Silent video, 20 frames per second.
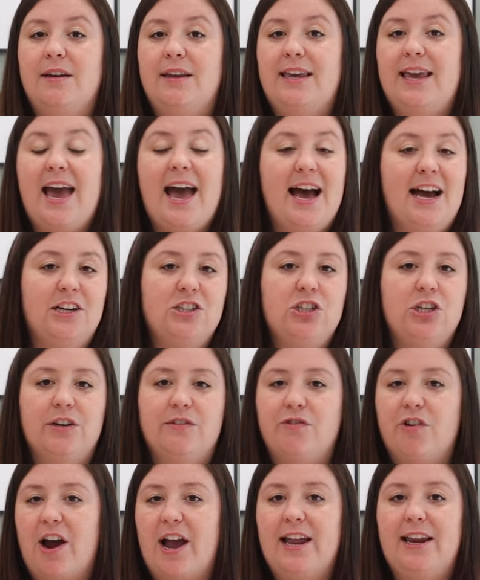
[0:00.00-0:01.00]
cash and a
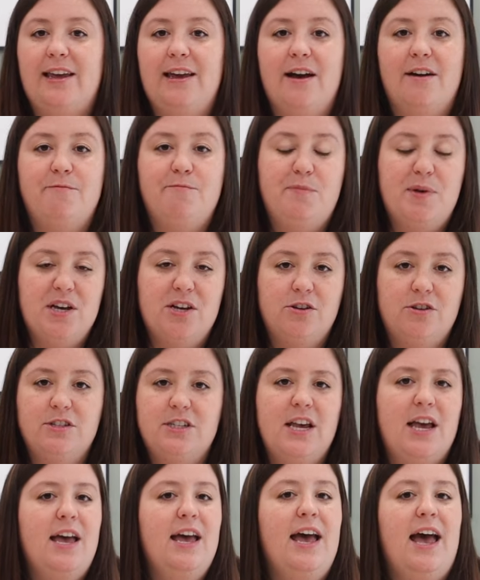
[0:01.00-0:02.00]
variety of
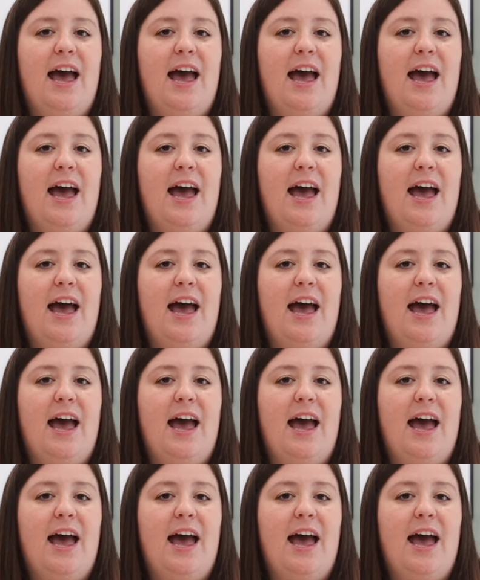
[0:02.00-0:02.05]
bills.